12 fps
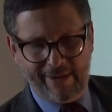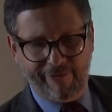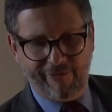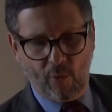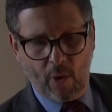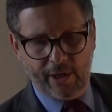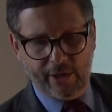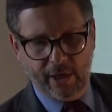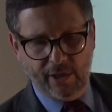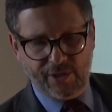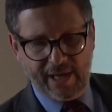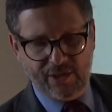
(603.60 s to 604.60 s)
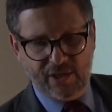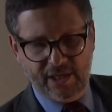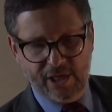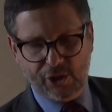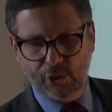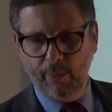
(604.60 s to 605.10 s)
foreigners as
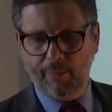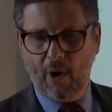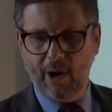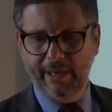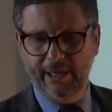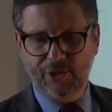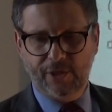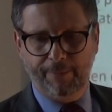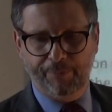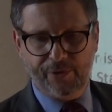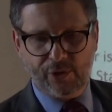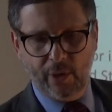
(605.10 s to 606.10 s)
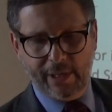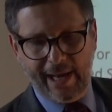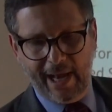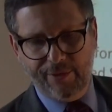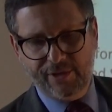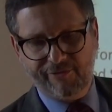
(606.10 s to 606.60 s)
additional parties. So look at
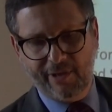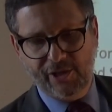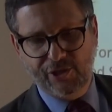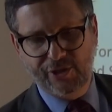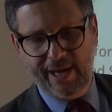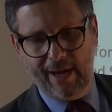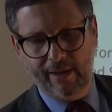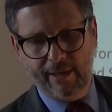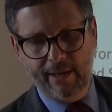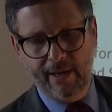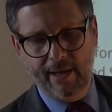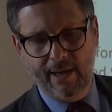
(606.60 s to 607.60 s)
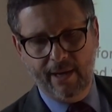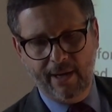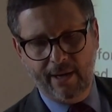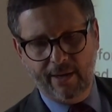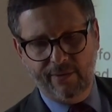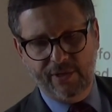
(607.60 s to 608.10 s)
how this fleshes out.
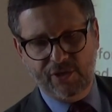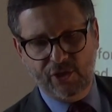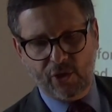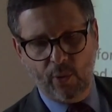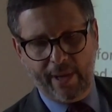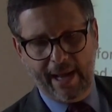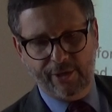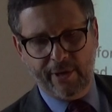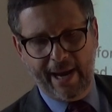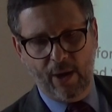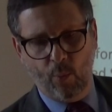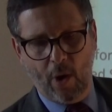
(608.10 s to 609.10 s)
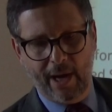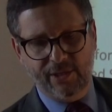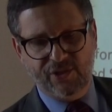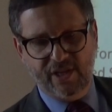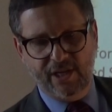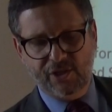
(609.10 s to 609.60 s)
This is okay under A1,
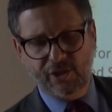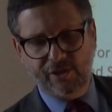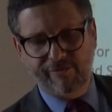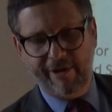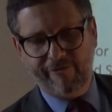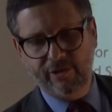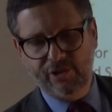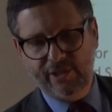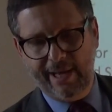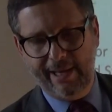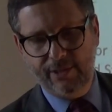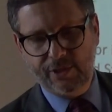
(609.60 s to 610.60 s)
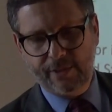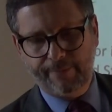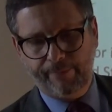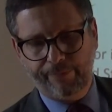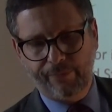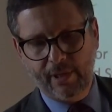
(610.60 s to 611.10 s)
citizens of different states.
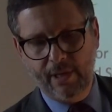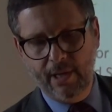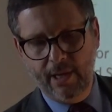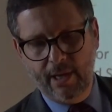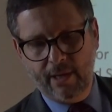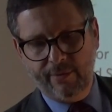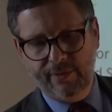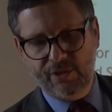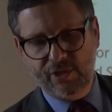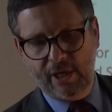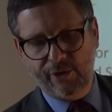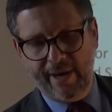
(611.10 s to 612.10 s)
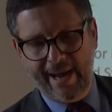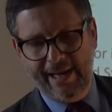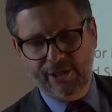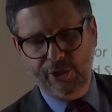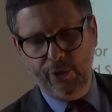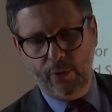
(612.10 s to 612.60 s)
This is under
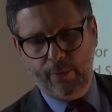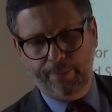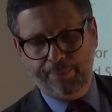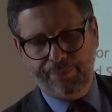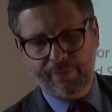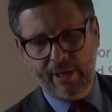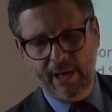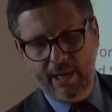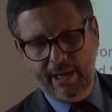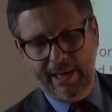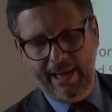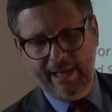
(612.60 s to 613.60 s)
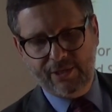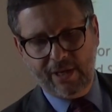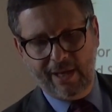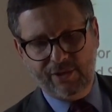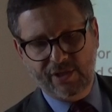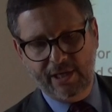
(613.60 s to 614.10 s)
A2, it's
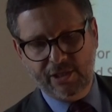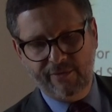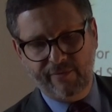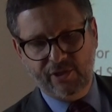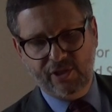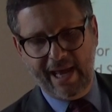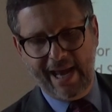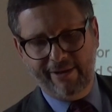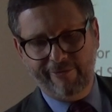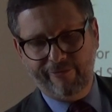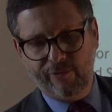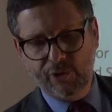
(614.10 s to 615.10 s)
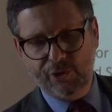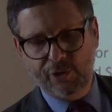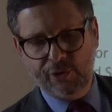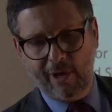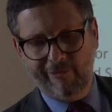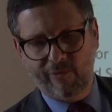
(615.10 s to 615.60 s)
a citizen of a state
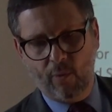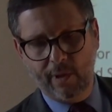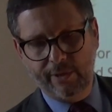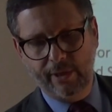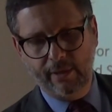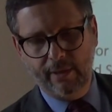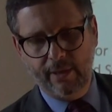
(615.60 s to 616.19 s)
versus a foreigner.